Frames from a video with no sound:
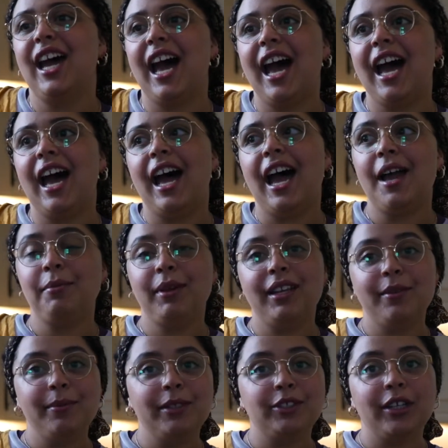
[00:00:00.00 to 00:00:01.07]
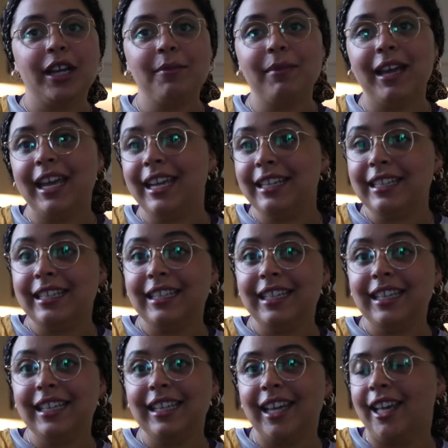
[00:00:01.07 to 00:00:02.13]
I'm gonna be trying my hand at a
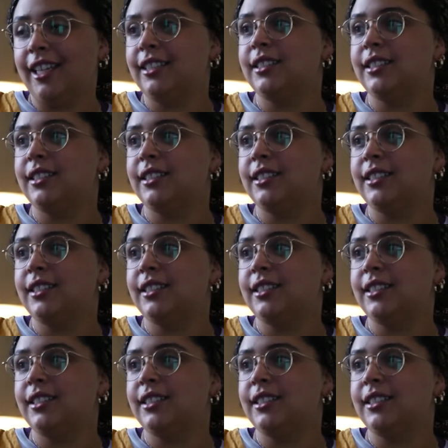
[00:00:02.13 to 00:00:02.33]
king cake,